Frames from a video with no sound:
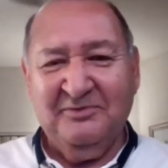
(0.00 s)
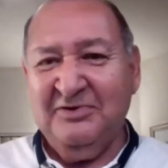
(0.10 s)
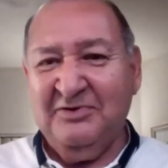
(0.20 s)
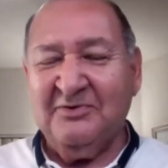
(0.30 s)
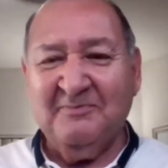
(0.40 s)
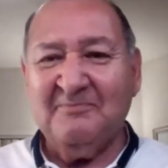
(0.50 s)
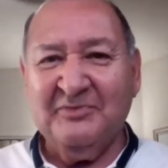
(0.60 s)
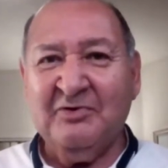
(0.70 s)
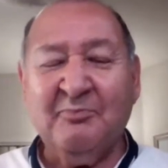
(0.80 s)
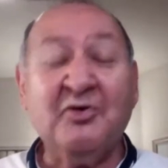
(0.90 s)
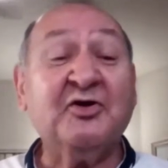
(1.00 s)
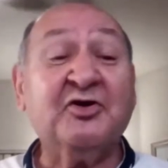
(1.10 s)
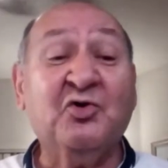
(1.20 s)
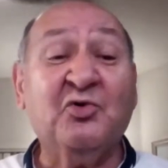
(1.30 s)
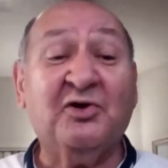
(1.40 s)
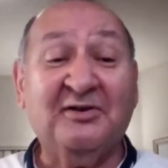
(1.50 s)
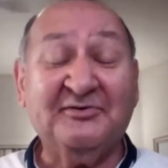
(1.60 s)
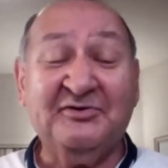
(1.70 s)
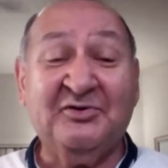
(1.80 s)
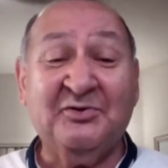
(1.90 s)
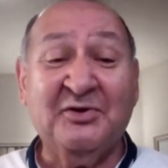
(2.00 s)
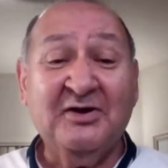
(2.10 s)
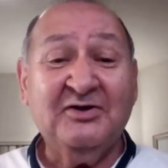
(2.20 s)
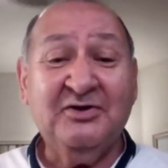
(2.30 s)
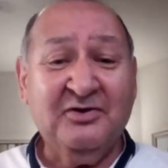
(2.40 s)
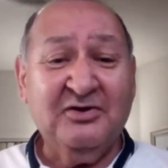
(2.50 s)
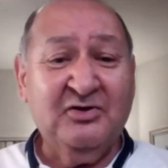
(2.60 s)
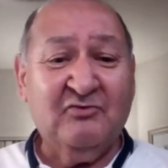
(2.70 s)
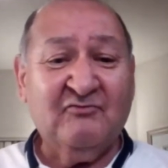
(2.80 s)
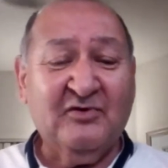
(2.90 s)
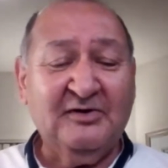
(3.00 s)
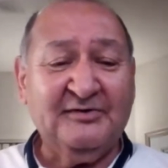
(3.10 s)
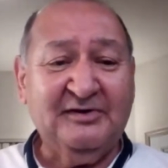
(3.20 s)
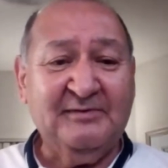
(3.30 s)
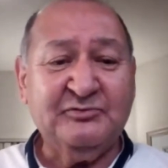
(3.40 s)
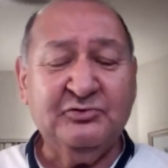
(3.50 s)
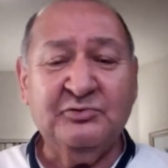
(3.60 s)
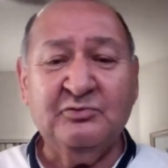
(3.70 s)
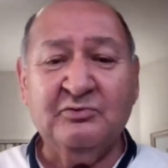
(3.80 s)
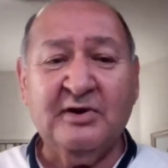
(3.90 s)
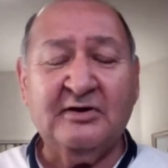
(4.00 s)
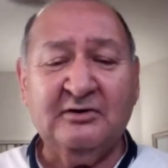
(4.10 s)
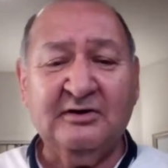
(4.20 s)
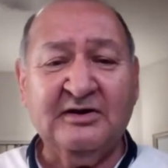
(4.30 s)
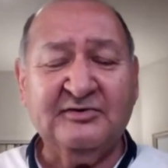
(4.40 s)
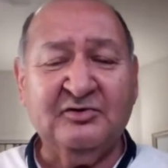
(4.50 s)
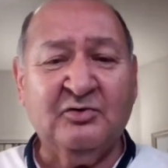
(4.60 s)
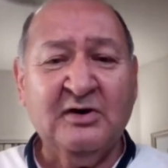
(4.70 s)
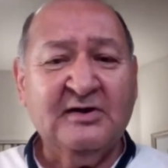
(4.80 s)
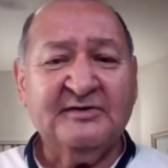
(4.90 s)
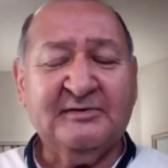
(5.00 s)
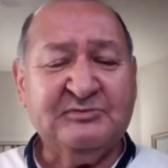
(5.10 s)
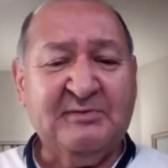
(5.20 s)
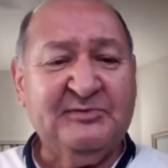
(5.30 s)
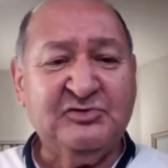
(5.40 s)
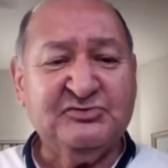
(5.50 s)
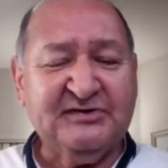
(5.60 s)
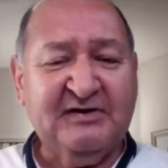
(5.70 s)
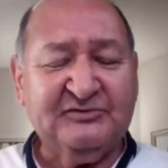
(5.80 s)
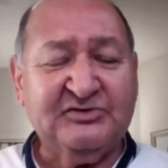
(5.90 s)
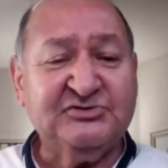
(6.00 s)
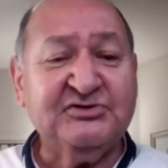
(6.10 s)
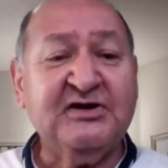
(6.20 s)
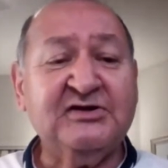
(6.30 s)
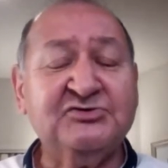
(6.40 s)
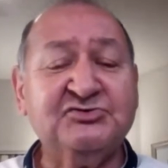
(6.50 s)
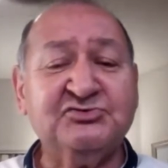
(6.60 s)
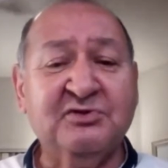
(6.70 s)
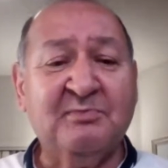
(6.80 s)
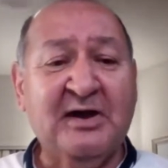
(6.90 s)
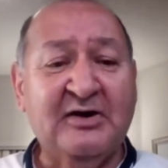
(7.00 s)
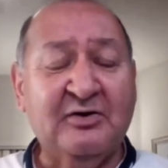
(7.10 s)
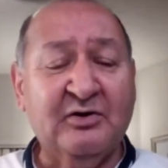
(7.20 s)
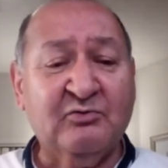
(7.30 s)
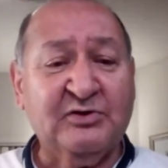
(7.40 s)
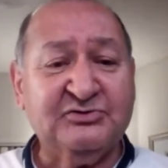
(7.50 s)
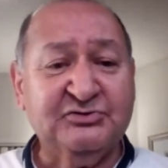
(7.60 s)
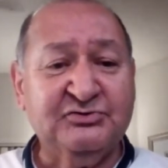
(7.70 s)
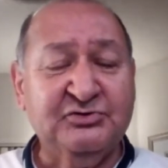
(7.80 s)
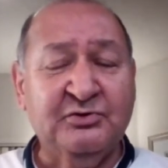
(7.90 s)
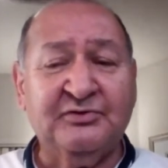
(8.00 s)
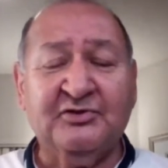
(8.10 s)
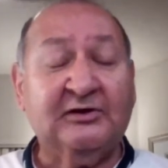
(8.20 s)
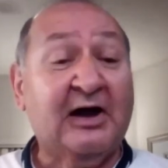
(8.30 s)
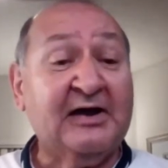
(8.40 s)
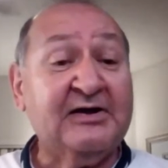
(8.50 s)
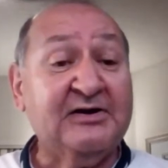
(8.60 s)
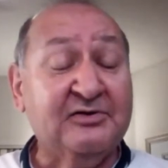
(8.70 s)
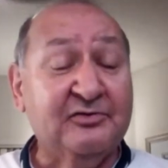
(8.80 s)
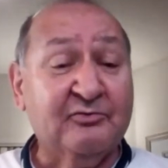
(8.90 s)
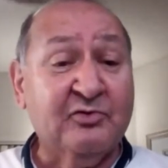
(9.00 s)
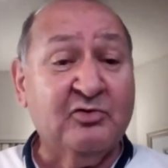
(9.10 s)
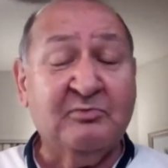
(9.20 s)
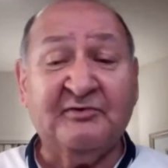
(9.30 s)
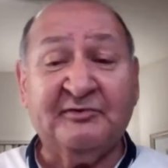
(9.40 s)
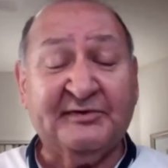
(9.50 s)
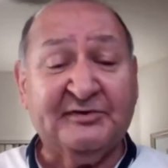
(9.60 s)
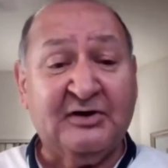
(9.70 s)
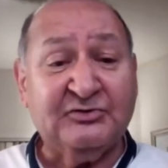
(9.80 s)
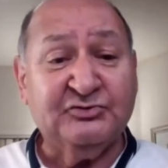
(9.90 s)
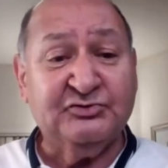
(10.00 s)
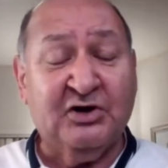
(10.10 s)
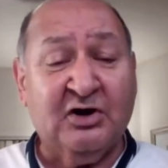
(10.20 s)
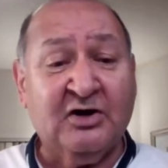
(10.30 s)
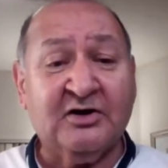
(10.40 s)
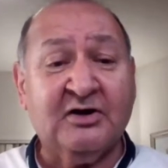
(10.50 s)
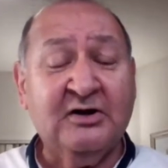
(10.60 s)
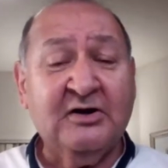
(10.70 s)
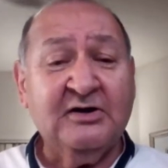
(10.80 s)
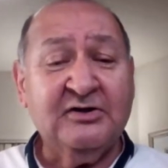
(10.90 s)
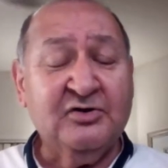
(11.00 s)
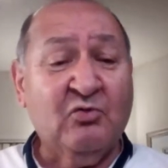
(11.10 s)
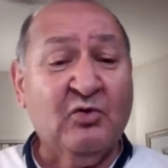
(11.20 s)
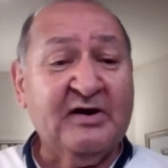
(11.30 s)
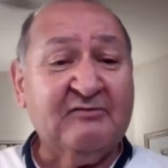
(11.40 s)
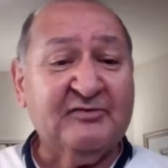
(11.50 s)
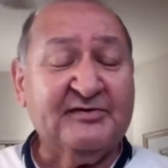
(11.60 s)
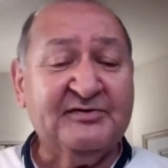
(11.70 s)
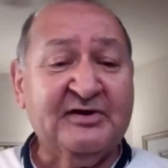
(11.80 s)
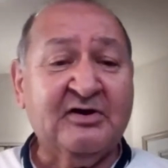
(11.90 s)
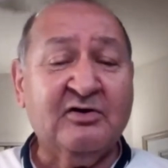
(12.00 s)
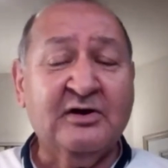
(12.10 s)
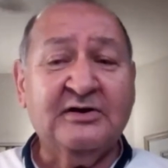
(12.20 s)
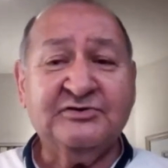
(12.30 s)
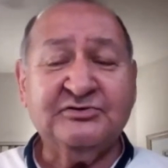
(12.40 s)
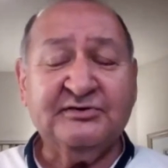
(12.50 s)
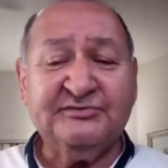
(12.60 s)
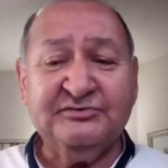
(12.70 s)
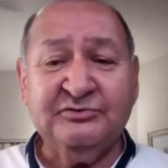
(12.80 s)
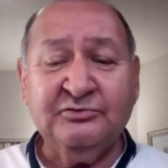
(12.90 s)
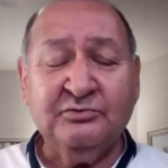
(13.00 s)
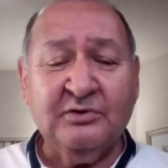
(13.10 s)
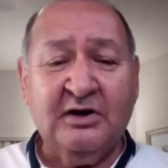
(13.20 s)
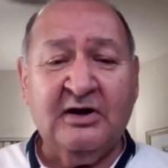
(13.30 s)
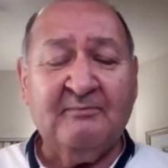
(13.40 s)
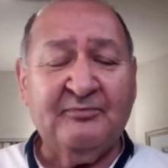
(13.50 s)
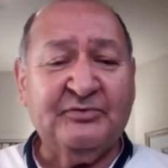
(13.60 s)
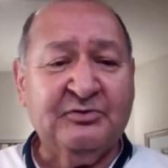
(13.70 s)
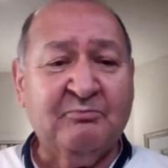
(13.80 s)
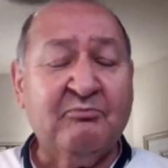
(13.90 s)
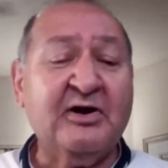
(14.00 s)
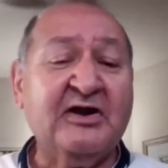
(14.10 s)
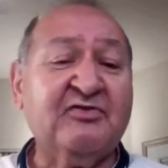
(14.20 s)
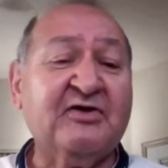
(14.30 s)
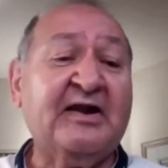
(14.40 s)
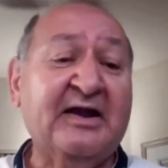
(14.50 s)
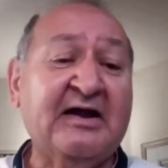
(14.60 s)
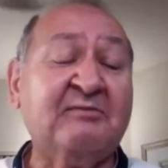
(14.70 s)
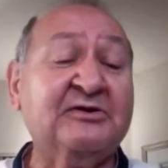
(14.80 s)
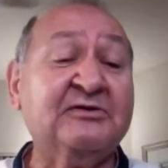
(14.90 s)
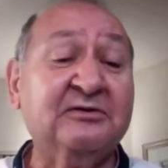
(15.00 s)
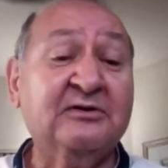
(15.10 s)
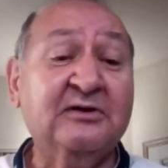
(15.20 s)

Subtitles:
you're pretty cool. So you don't fall asleep too readily. So sometimes you just have to change the manner in which you do it, the lighting in the room, so it's not too dark, you know, whatever's there, just to break that habit.